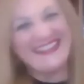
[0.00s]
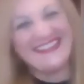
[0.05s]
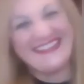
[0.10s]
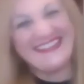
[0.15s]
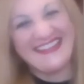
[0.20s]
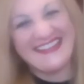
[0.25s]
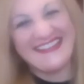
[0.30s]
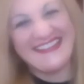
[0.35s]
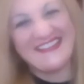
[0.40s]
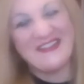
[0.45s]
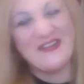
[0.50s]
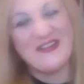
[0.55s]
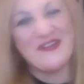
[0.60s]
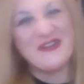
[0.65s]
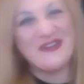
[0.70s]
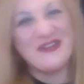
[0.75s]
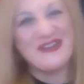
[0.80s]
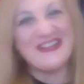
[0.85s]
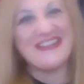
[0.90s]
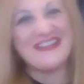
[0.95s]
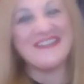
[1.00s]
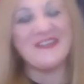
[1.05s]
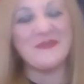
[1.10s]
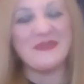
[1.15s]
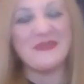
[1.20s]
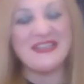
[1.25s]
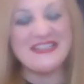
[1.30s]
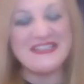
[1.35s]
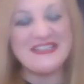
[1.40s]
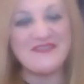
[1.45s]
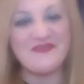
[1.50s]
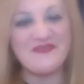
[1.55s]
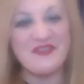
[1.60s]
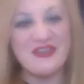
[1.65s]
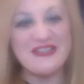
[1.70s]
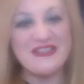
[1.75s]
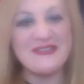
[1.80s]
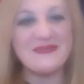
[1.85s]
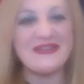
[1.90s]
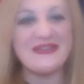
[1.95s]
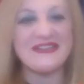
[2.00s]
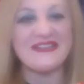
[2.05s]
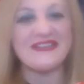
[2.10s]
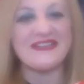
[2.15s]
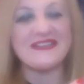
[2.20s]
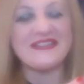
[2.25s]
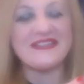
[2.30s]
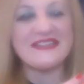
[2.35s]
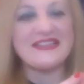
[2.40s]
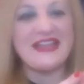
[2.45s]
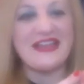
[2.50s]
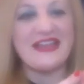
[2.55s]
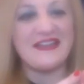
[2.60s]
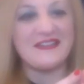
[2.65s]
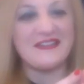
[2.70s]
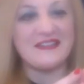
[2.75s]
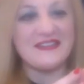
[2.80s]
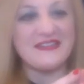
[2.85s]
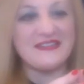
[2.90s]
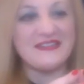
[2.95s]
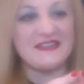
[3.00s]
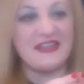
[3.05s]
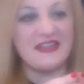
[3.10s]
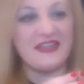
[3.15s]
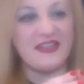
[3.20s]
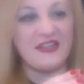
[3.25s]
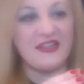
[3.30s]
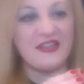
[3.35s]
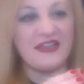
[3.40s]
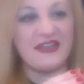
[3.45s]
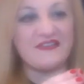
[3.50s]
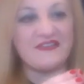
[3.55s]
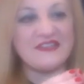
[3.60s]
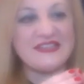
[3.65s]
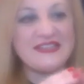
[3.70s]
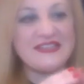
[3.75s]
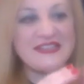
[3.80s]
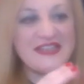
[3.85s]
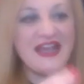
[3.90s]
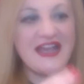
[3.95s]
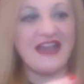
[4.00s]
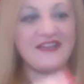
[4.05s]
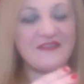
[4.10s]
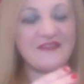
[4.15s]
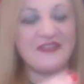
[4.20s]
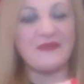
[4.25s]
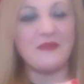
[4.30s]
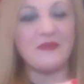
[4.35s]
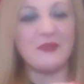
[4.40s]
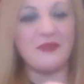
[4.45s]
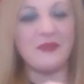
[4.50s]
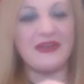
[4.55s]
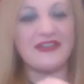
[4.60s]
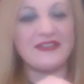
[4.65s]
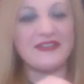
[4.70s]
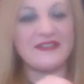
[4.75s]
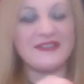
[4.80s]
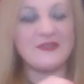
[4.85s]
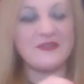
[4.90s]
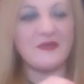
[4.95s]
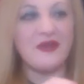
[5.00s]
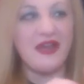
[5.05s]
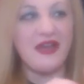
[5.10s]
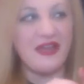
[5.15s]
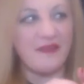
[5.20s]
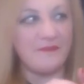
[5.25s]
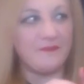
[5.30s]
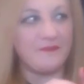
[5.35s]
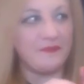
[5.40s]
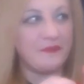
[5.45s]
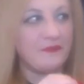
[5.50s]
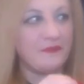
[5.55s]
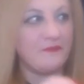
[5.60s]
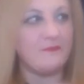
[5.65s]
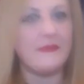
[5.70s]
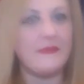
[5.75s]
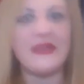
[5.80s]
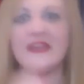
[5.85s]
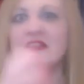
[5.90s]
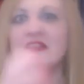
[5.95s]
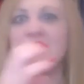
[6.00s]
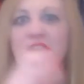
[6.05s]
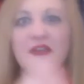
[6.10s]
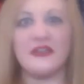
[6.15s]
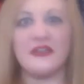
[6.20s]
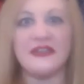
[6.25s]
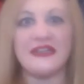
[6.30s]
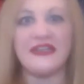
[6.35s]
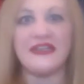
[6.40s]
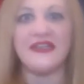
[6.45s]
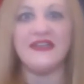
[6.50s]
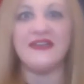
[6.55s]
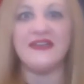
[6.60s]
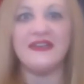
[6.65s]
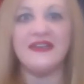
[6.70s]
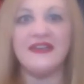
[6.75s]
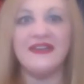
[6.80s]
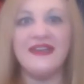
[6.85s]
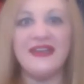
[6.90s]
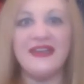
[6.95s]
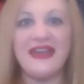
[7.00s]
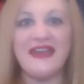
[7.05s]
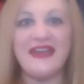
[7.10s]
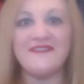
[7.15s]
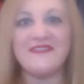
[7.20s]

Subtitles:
Yeah, or, you know, because the first one sounds like at the start of number one, it's quite melancholy. And